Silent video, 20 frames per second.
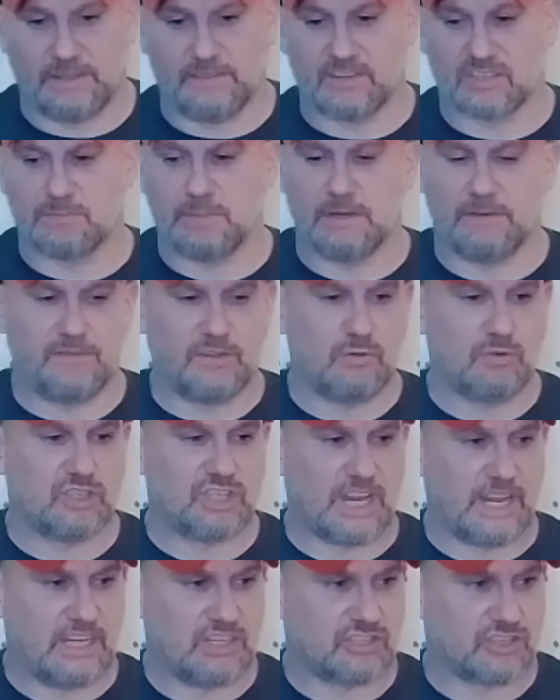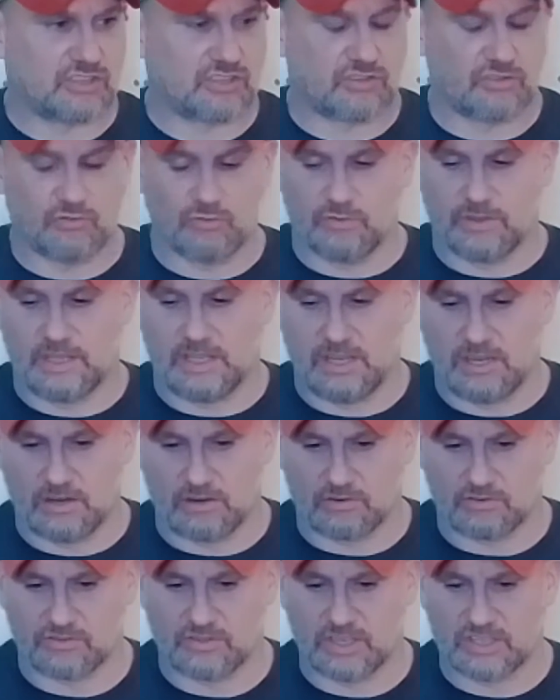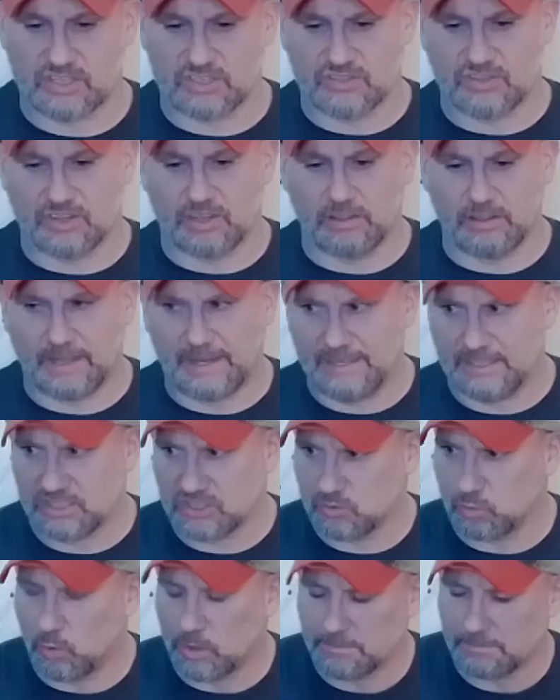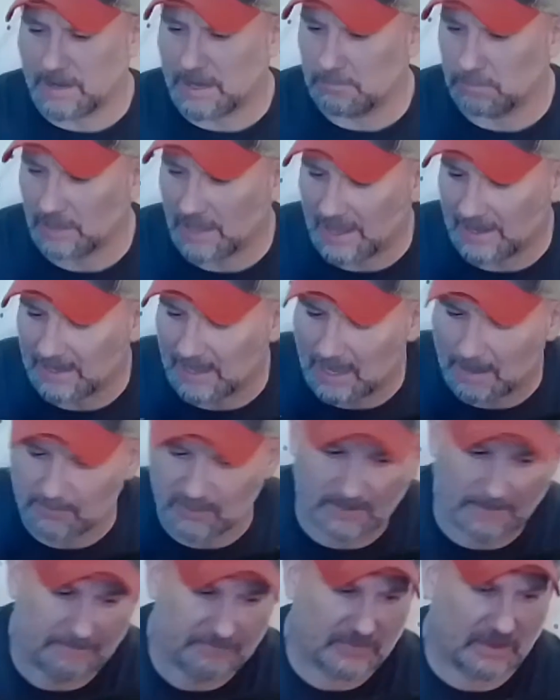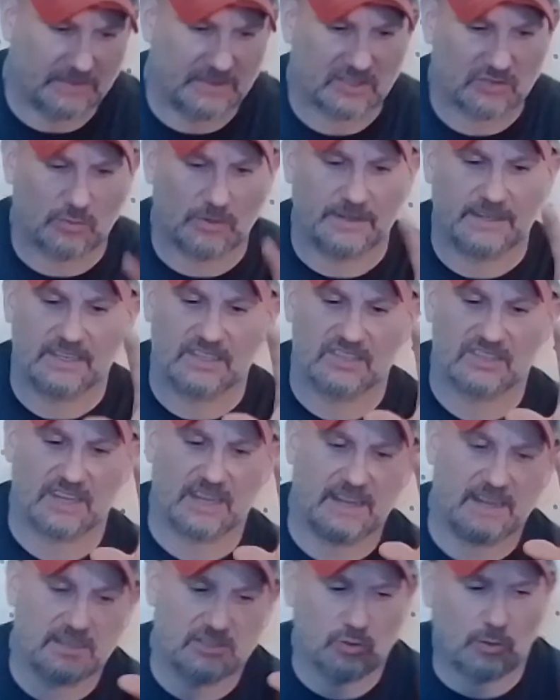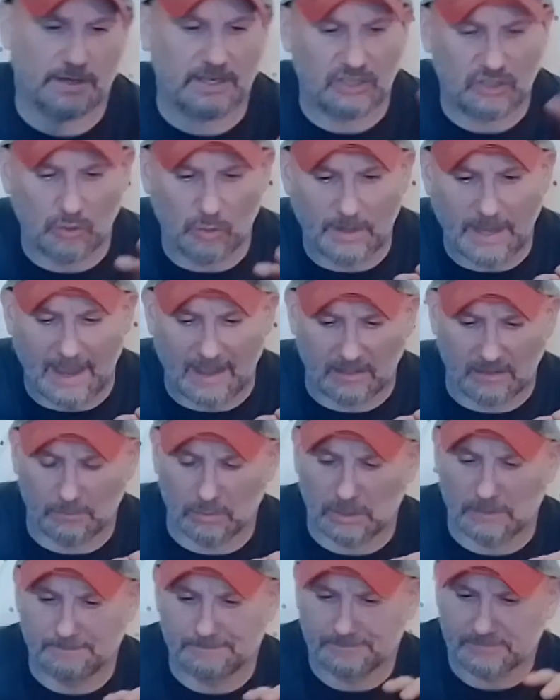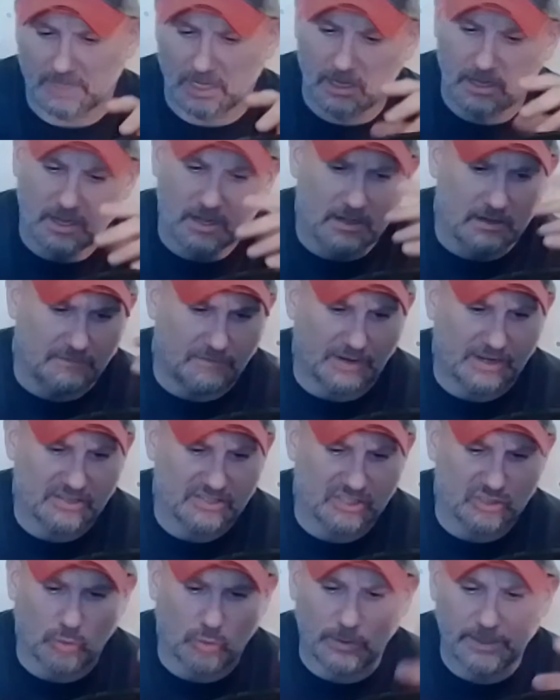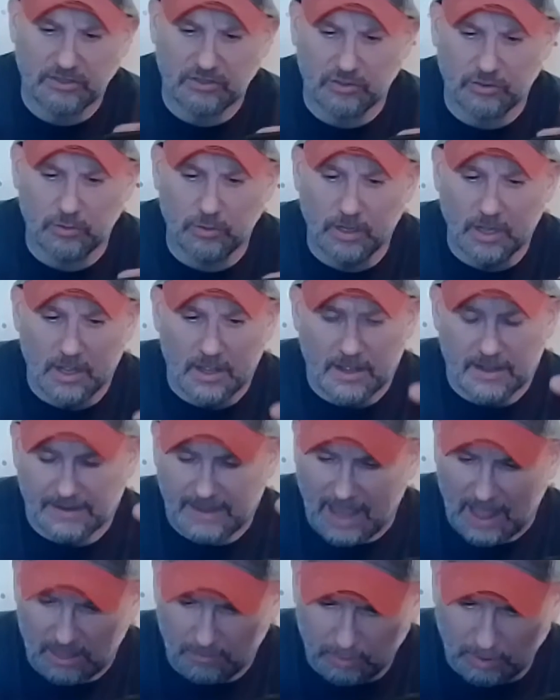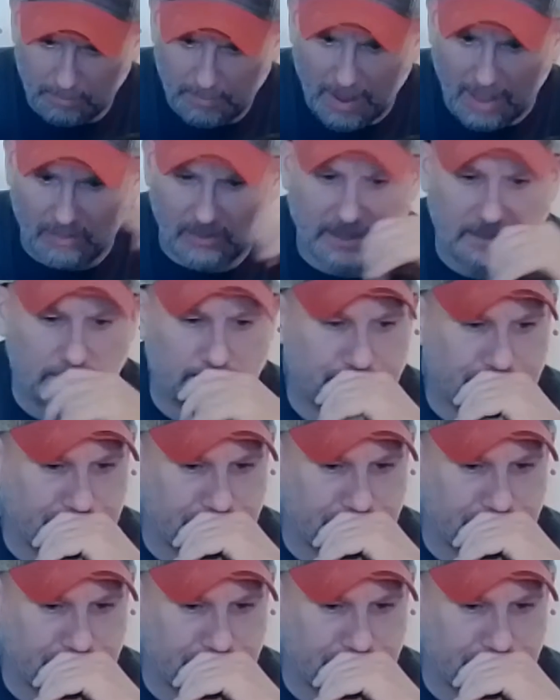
There's been a few changes through the years. This is the latest one by Black Ops. This one is a 22 caliber. Fires a 22 caliber pellet.